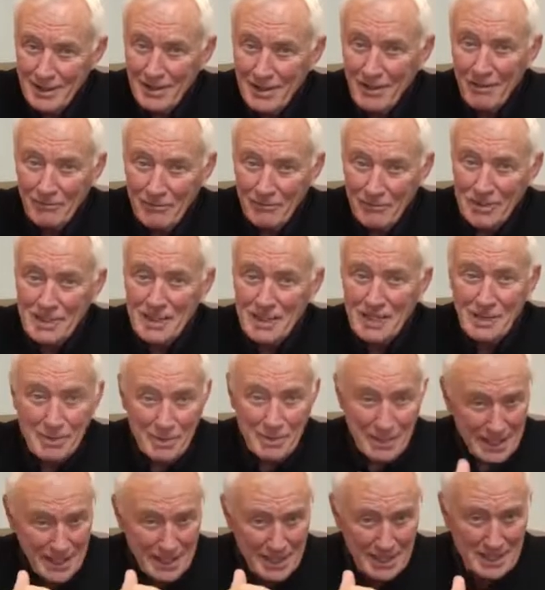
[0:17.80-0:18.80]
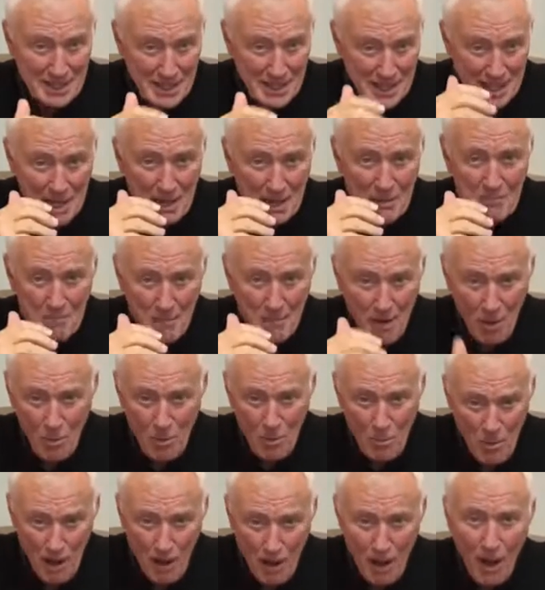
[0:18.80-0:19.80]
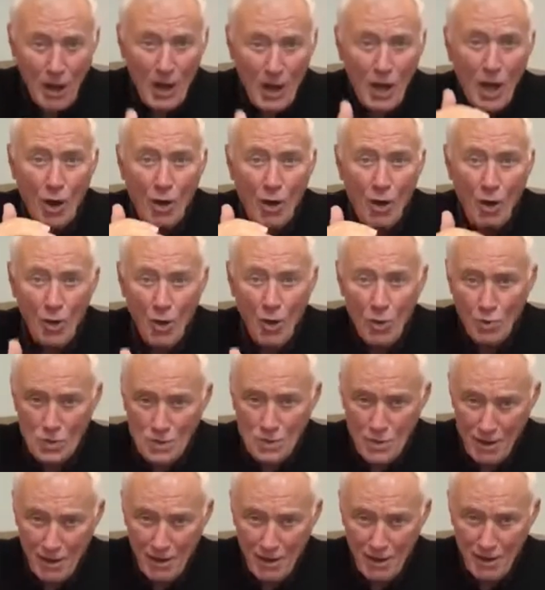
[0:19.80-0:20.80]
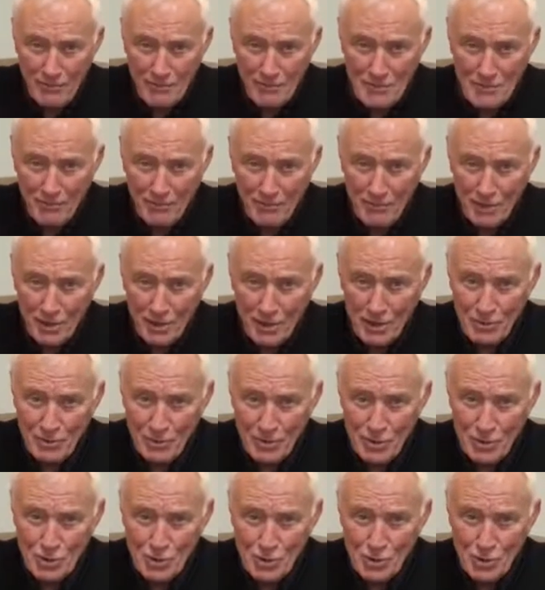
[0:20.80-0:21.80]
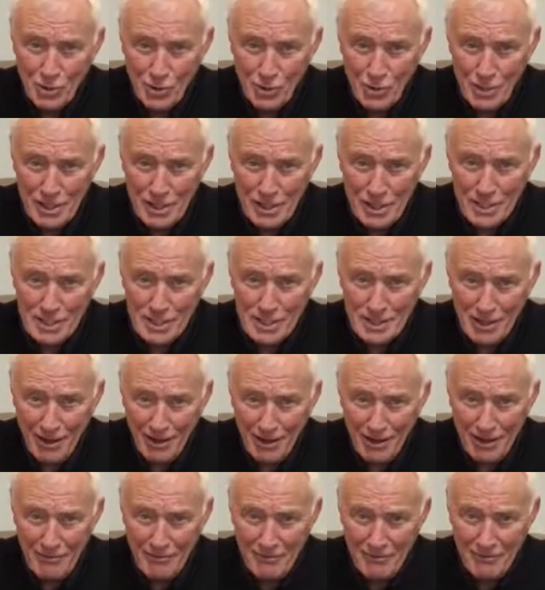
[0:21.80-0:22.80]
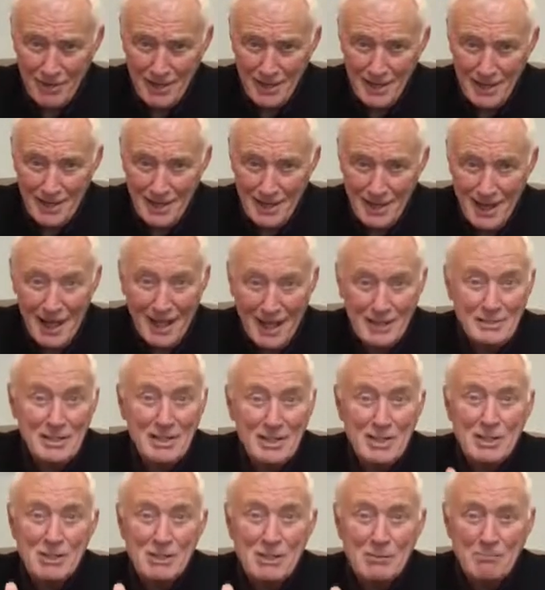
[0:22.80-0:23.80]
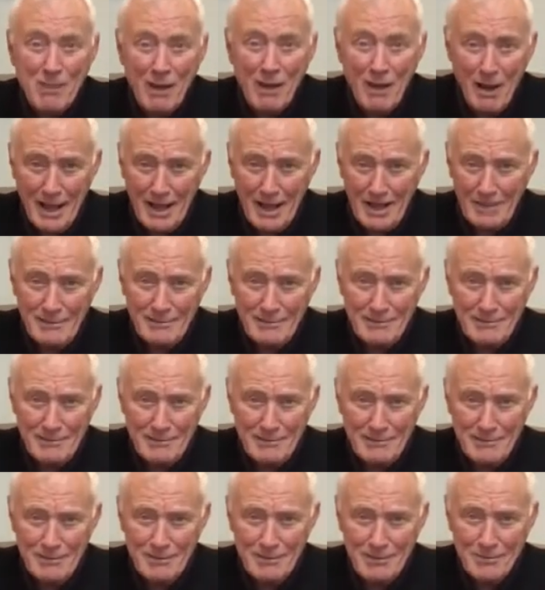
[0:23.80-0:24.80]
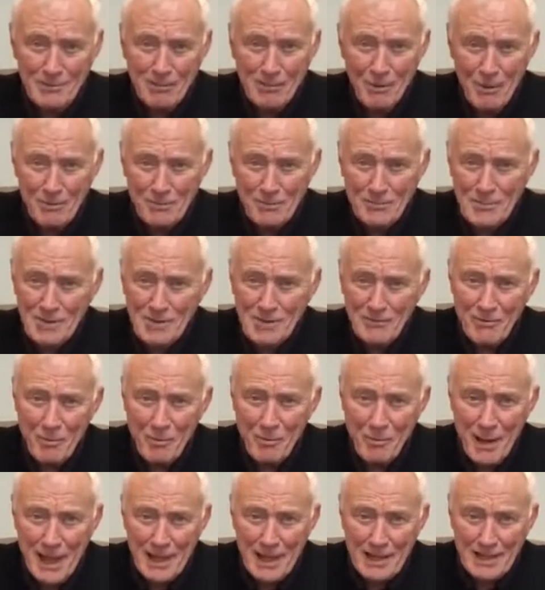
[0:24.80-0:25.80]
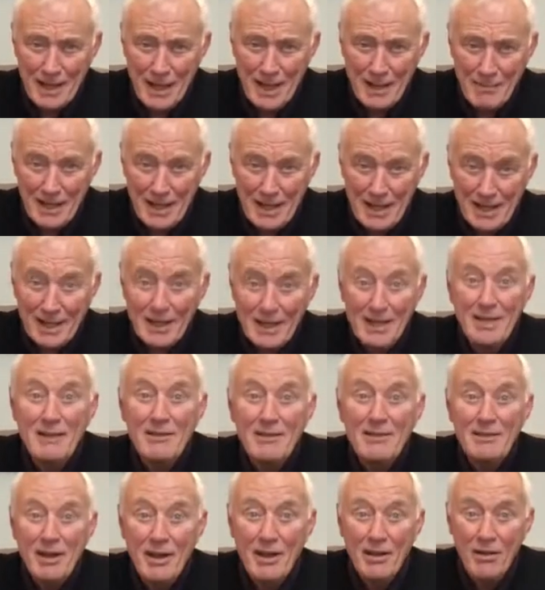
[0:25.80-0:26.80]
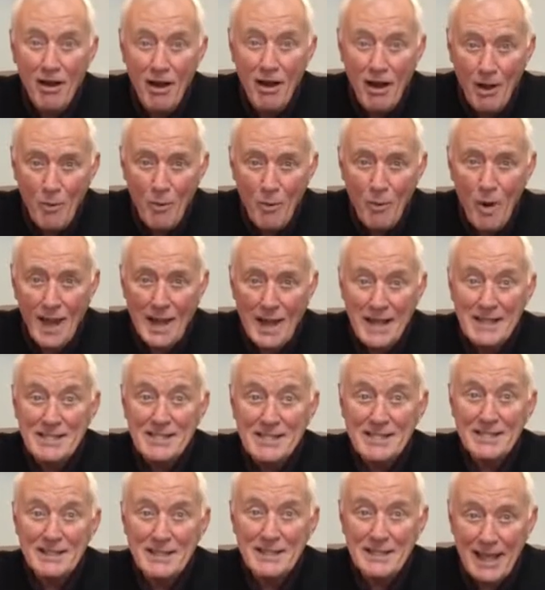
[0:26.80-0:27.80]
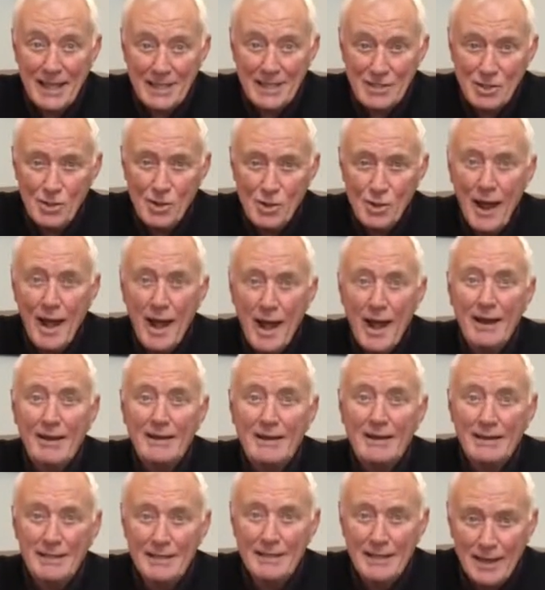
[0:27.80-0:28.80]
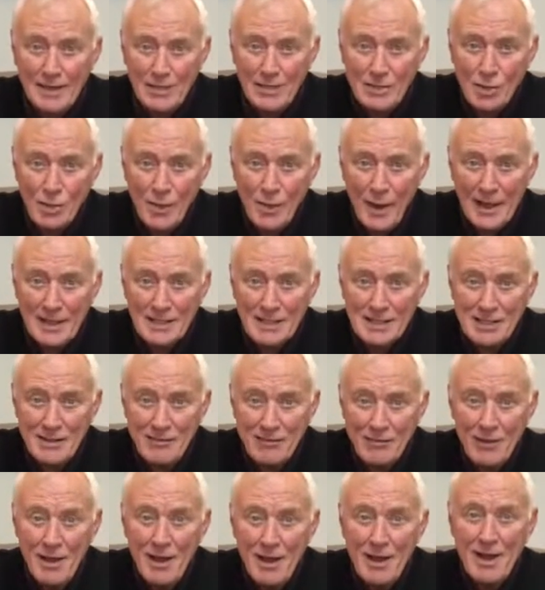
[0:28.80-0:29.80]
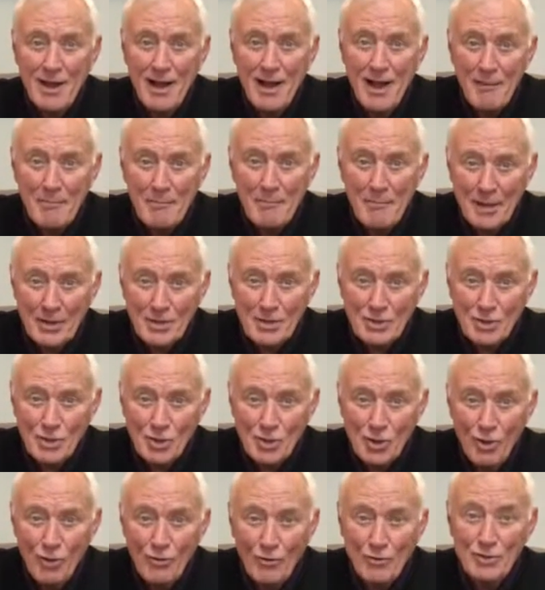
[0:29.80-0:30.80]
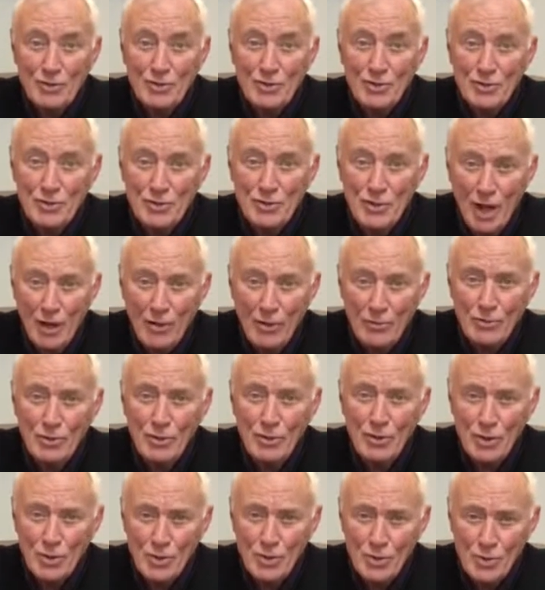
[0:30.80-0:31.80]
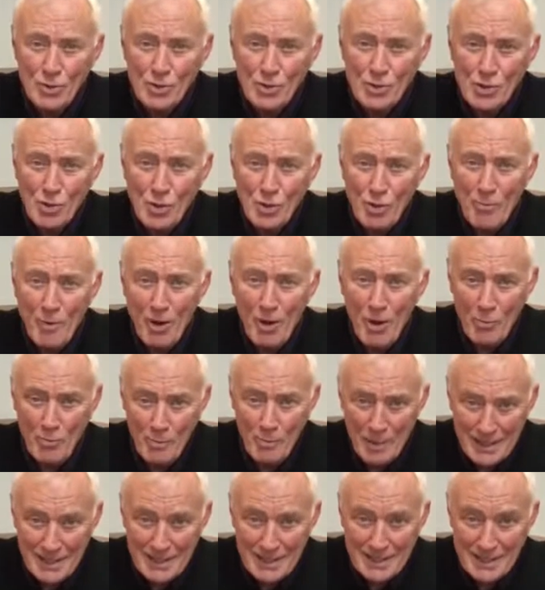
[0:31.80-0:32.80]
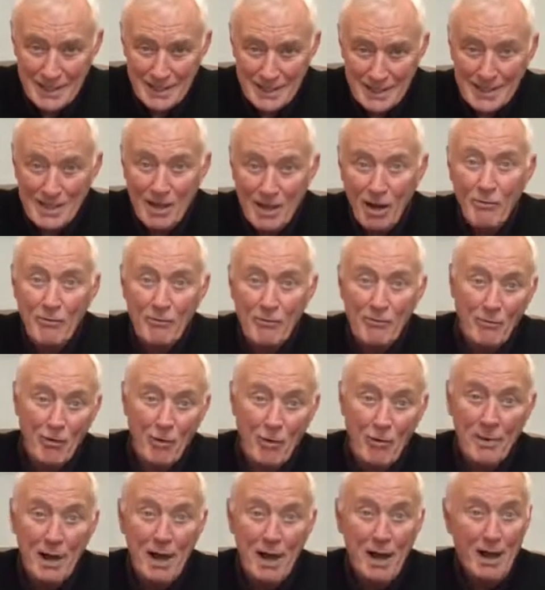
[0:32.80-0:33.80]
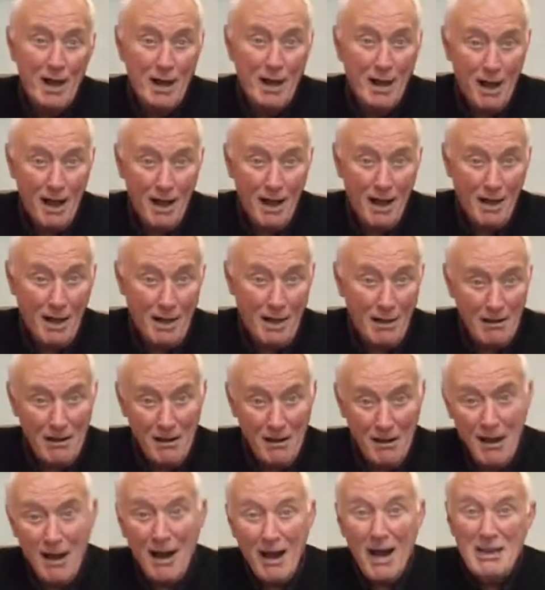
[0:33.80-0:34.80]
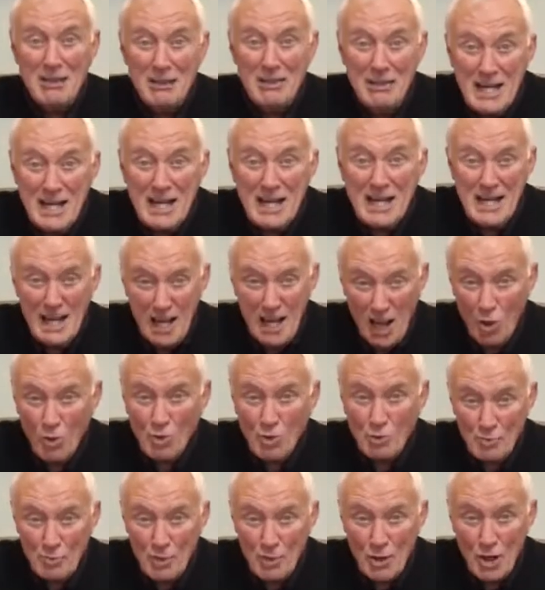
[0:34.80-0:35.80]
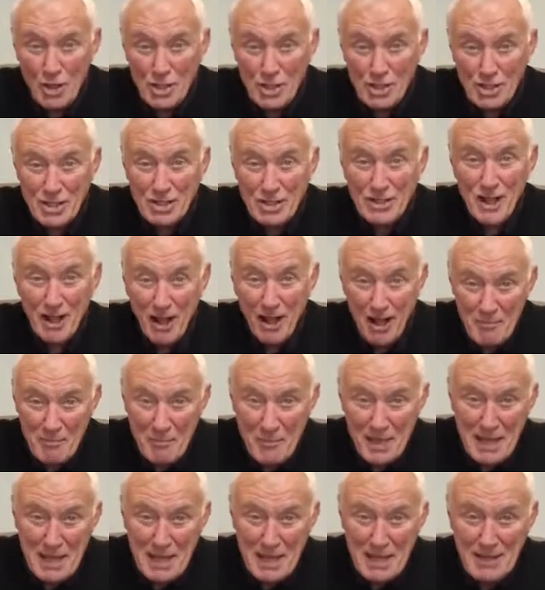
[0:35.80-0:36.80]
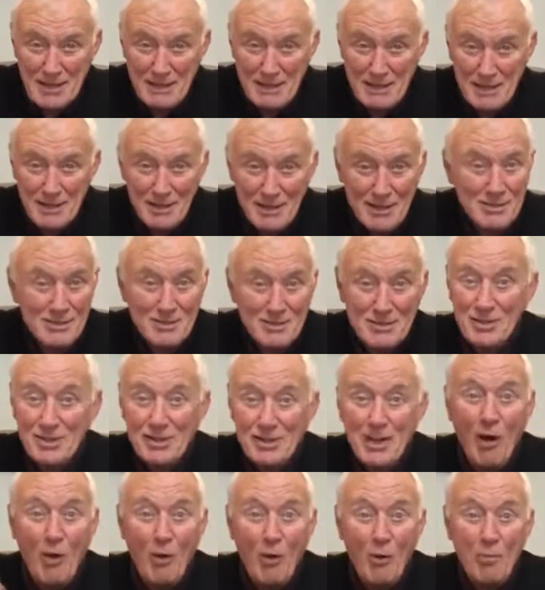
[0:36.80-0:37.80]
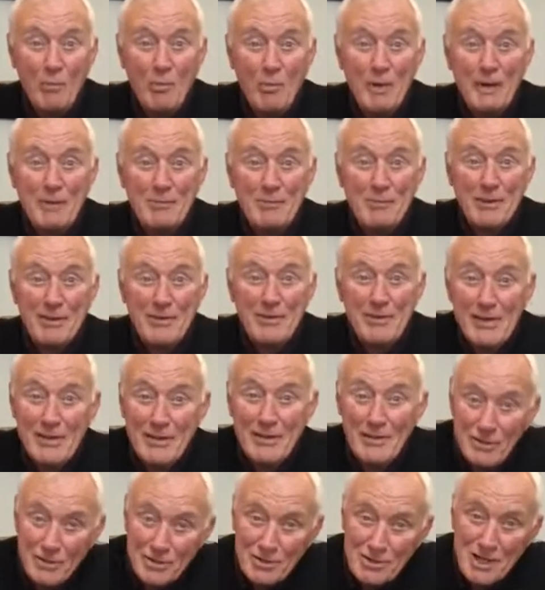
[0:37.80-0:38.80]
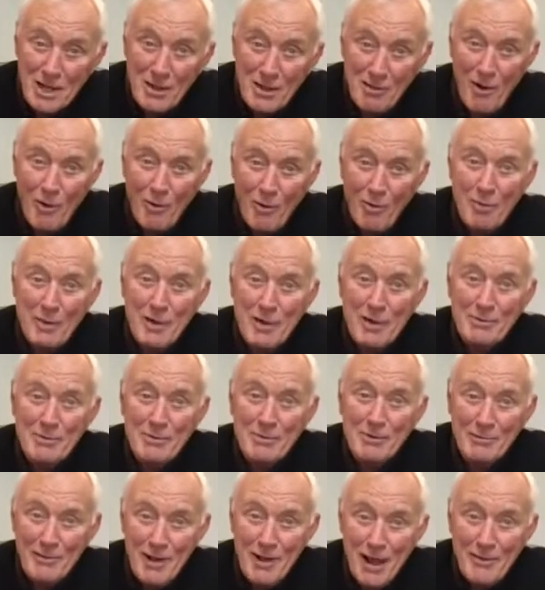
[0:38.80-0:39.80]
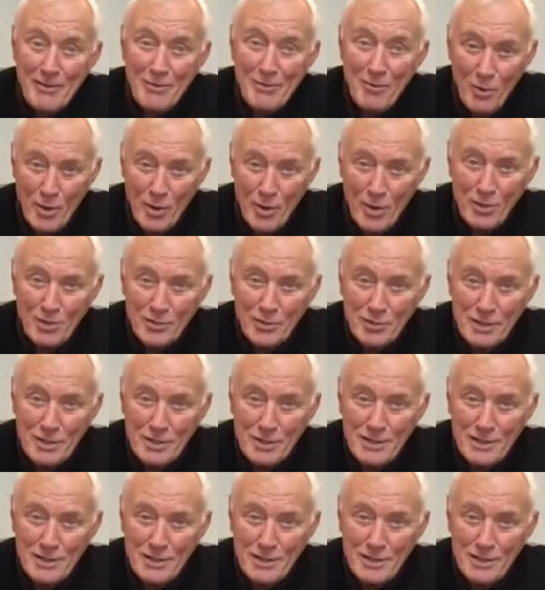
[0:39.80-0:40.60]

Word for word: Obviously, we need to keep mobile at all times if we're going to enjoy this life, and despite the problems of a pandemic, there are ways to get you out, get you active, and make sure that you don't lose your mobility. So from a nearly old person like me to the old people and the not so old people around the world.